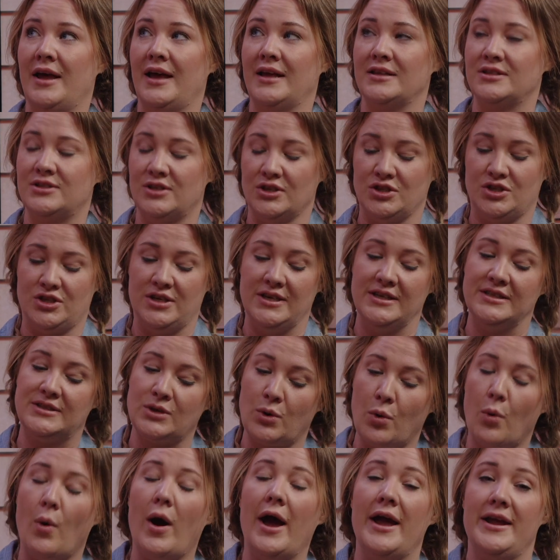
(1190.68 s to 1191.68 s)
so she's
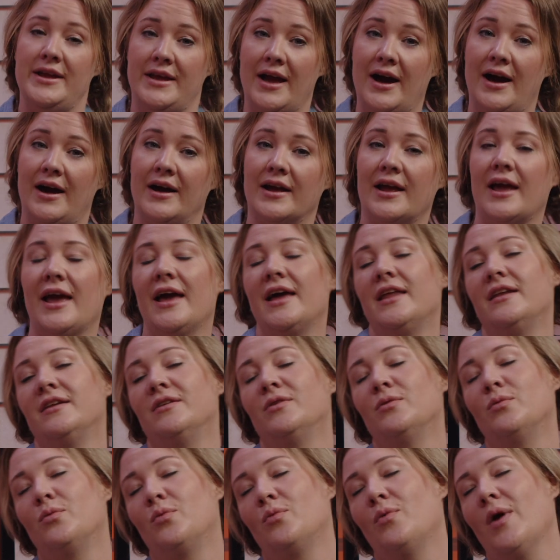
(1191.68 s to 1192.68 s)
quite young.
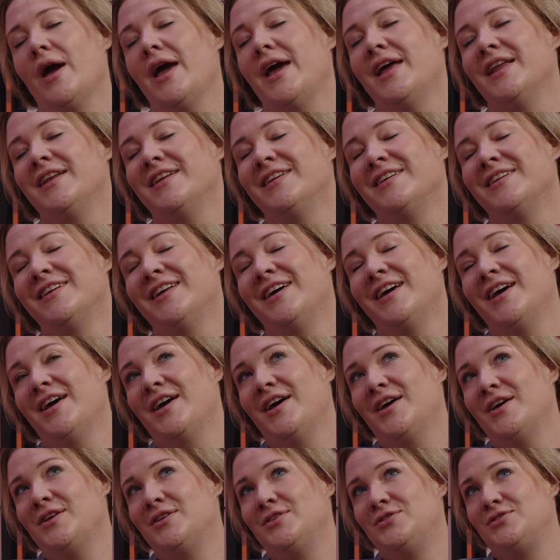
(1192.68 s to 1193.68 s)
And when
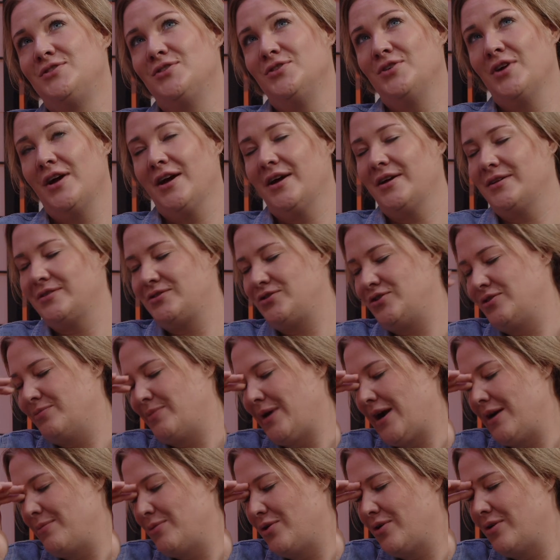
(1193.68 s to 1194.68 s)
Drew
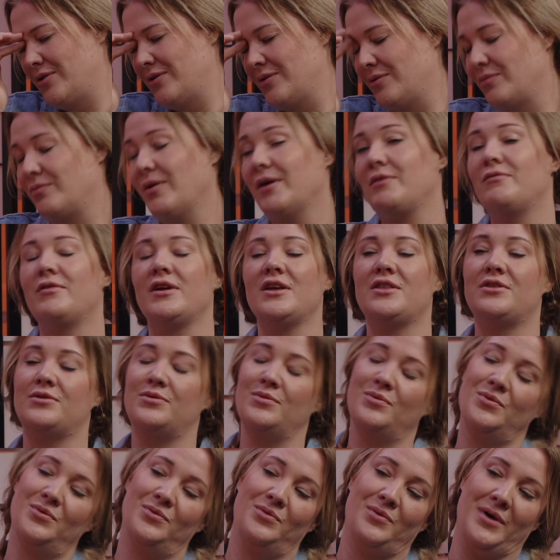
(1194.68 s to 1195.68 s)
Barrymore, when
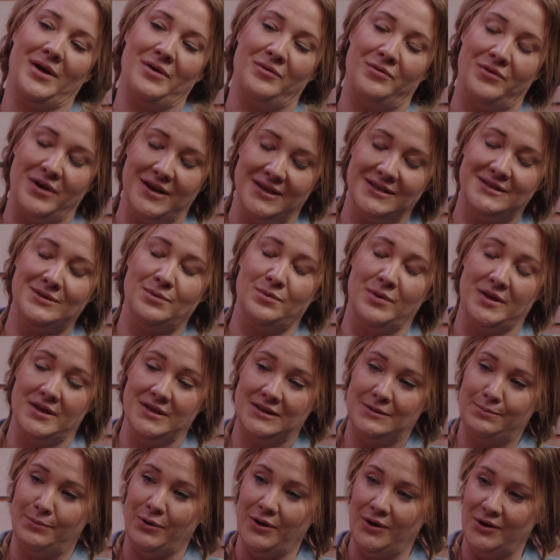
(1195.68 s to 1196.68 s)
Reese
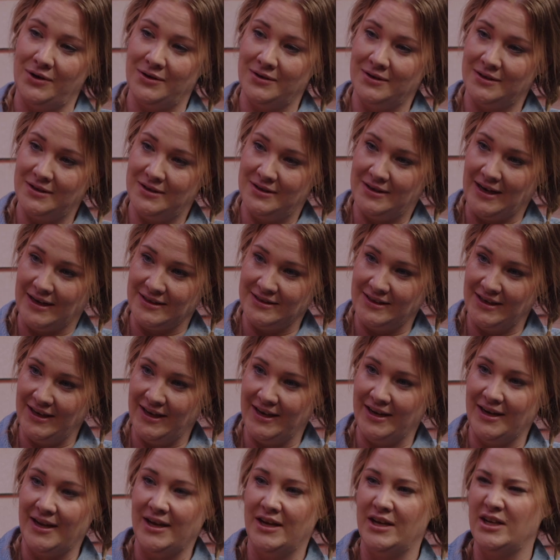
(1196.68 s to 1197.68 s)
Witherspoon does
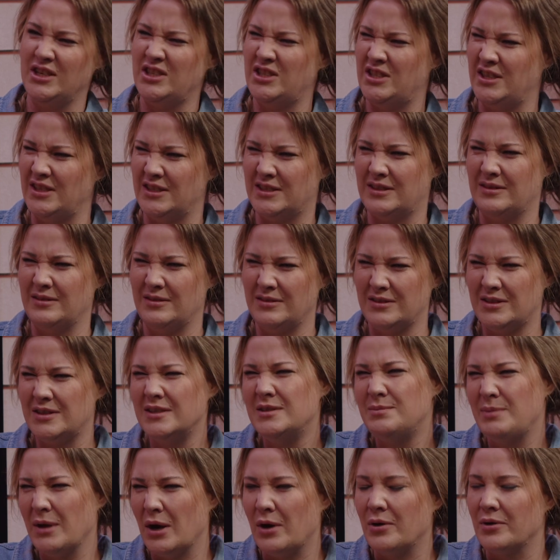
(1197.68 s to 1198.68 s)
it, she's a
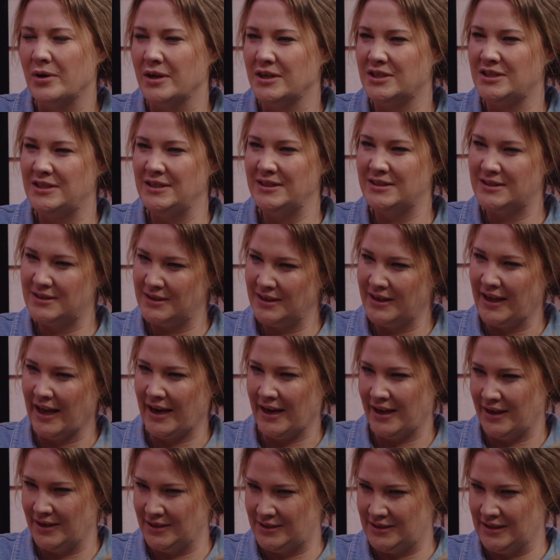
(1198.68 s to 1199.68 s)
bit older. She's
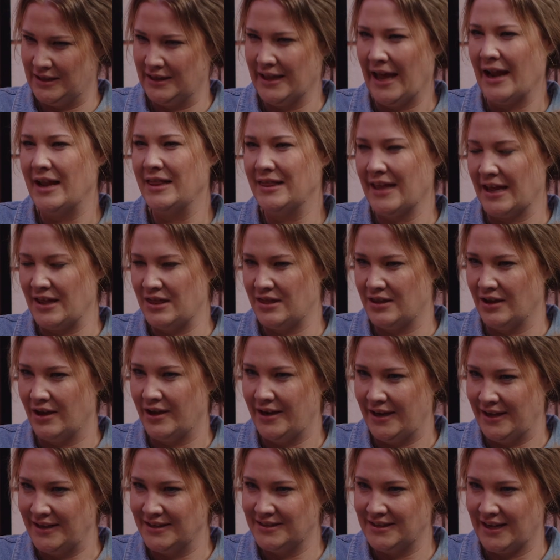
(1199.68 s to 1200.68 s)
getting into late
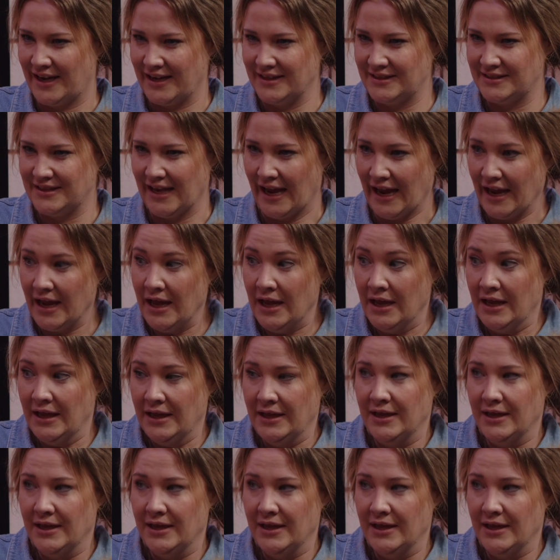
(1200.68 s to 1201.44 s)
30s, I'd say. Yeah.